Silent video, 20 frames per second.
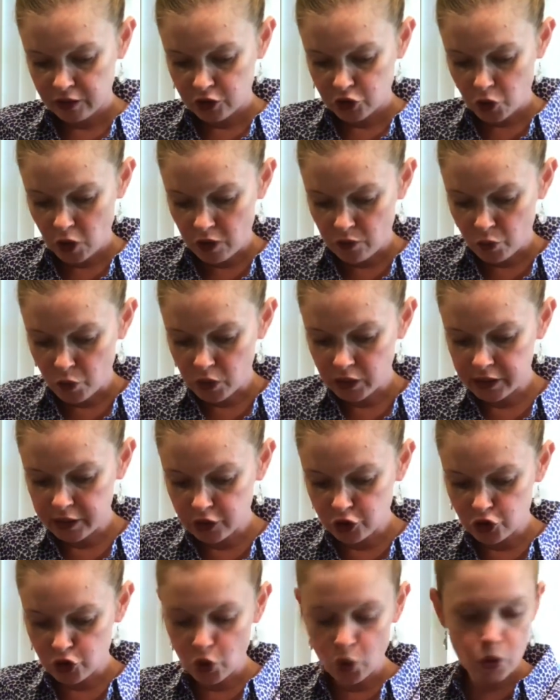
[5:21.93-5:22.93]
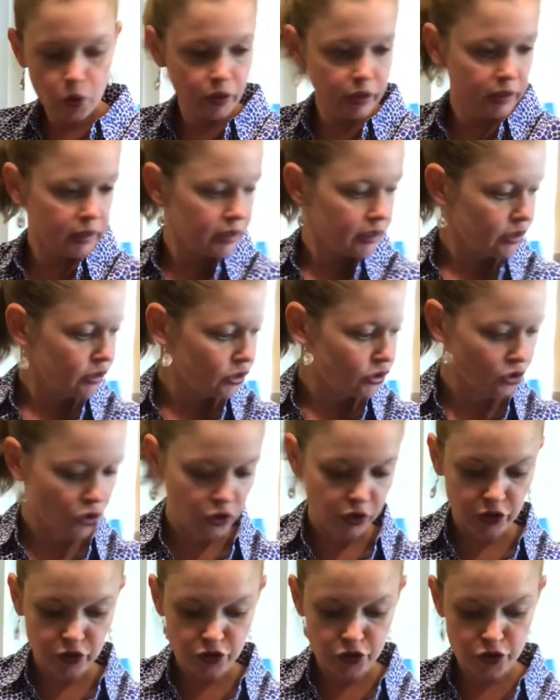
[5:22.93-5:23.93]
So I've really enjoyed
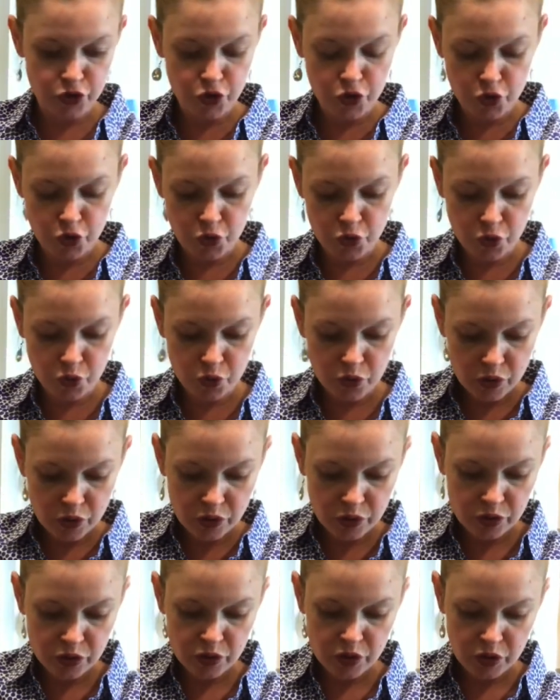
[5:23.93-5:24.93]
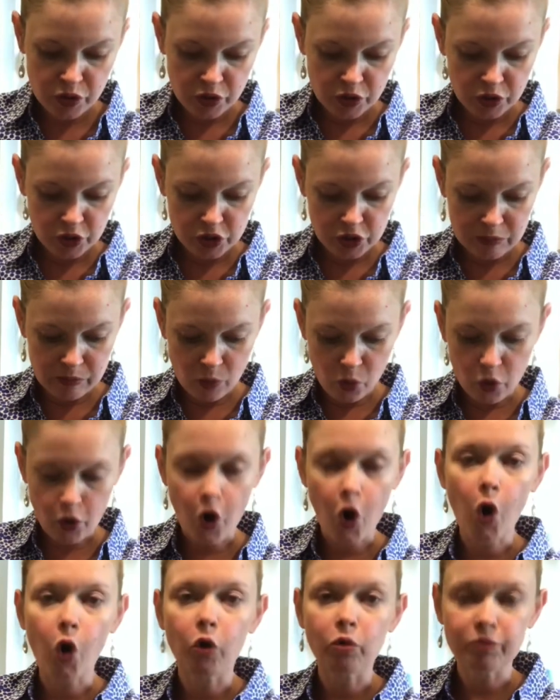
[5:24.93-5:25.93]
starting to do some more
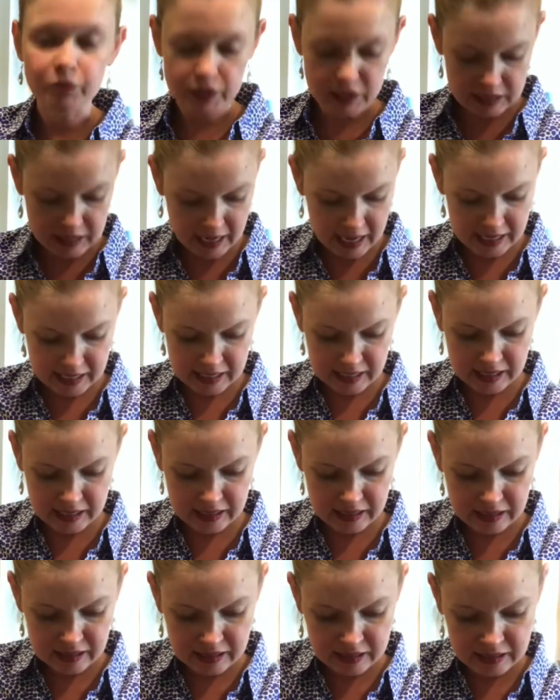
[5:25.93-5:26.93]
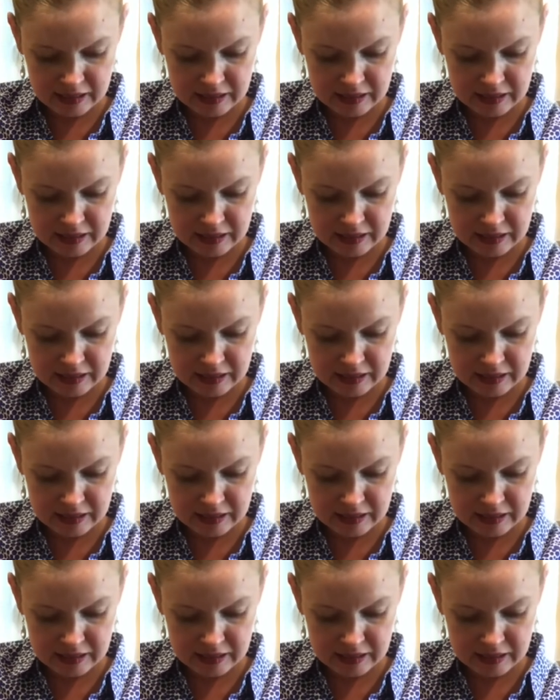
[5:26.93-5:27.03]
homesteading